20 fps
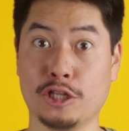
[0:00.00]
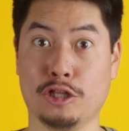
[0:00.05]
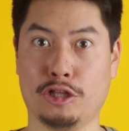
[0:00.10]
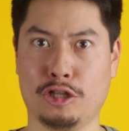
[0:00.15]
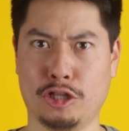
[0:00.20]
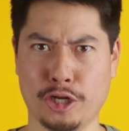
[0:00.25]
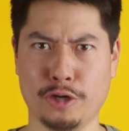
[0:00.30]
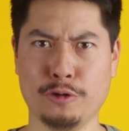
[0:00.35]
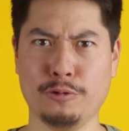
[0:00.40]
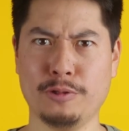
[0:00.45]

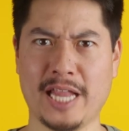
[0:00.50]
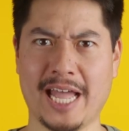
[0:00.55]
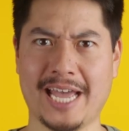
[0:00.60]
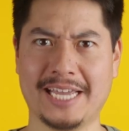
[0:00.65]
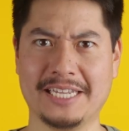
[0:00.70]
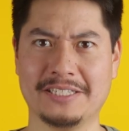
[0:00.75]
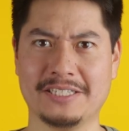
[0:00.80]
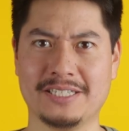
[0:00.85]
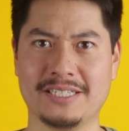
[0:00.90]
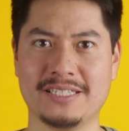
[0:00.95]
low
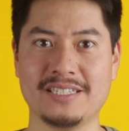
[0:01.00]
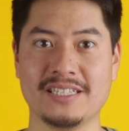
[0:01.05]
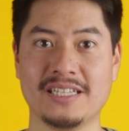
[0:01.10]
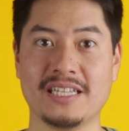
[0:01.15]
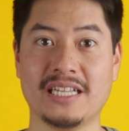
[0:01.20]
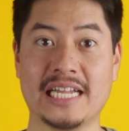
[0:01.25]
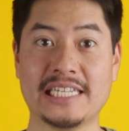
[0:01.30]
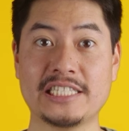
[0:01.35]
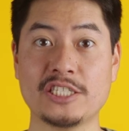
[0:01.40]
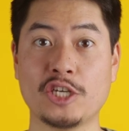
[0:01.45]
light.
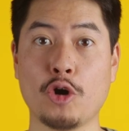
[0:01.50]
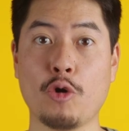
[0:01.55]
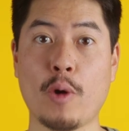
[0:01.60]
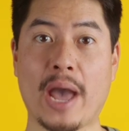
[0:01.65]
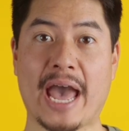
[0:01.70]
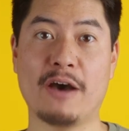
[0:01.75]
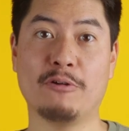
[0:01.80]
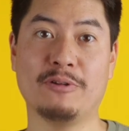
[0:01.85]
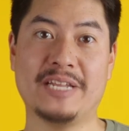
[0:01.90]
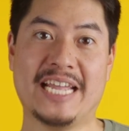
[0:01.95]
Let's go
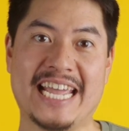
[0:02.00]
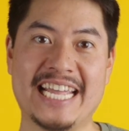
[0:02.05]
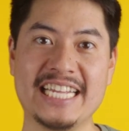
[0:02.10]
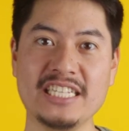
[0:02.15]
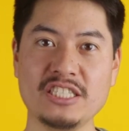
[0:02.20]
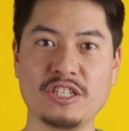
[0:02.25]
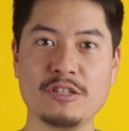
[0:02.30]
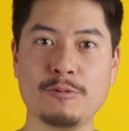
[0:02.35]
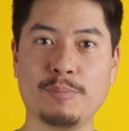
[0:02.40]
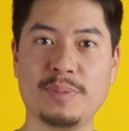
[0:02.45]
out
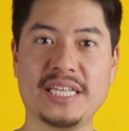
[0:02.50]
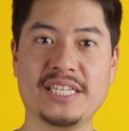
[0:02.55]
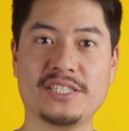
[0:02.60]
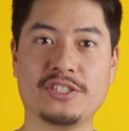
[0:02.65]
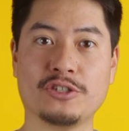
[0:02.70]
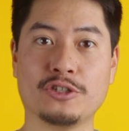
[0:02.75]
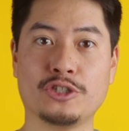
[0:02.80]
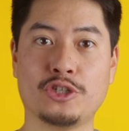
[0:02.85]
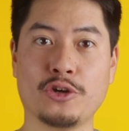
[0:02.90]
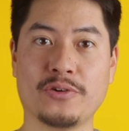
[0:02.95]
into the
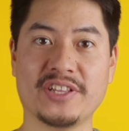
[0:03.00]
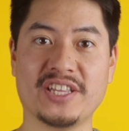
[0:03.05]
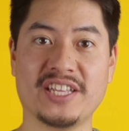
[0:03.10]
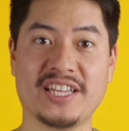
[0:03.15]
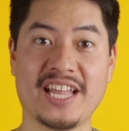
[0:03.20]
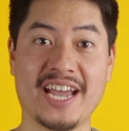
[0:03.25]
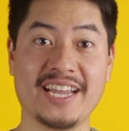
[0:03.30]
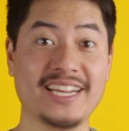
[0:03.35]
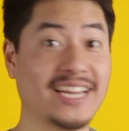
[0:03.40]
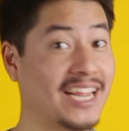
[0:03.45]
blizzard during the
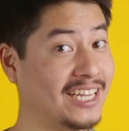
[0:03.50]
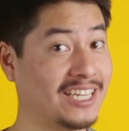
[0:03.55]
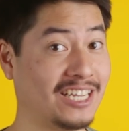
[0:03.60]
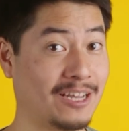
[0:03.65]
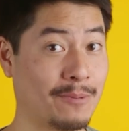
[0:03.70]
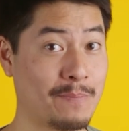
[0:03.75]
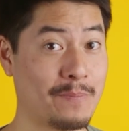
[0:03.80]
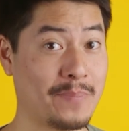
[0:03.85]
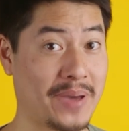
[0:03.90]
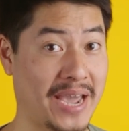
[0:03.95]
night and
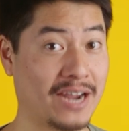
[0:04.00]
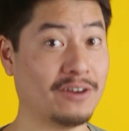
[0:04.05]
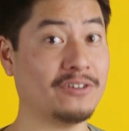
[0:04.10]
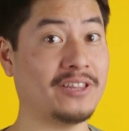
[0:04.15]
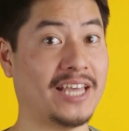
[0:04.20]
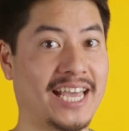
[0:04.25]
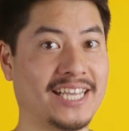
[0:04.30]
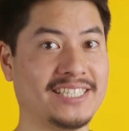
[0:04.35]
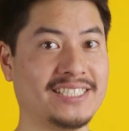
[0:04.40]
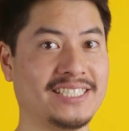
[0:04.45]
compare
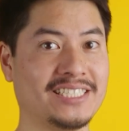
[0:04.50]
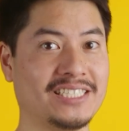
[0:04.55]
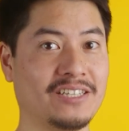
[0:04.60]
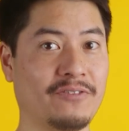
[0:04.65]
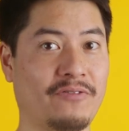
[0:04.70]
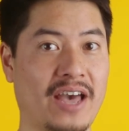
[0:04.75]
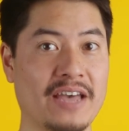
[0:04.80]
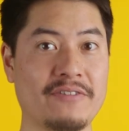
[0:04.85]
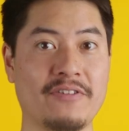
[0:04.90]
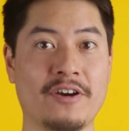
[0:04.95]
the
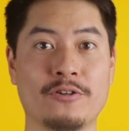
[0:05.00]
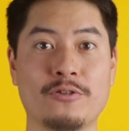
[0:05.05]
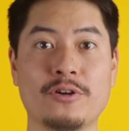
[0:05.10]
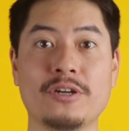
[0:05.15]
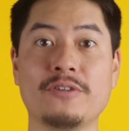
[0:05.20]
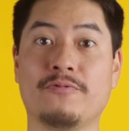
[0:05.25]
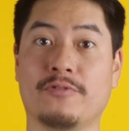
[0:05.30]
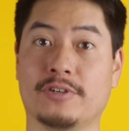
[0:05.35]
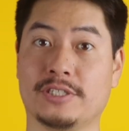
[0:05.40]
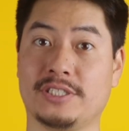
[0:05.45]

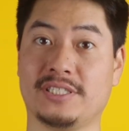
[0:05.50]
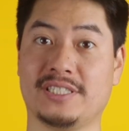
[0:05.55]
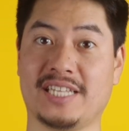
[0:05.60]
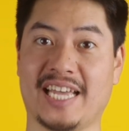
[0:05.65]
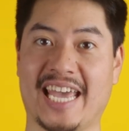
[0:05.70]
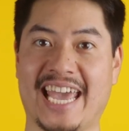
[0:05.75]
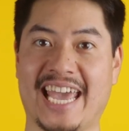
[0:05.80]
a6500 versus the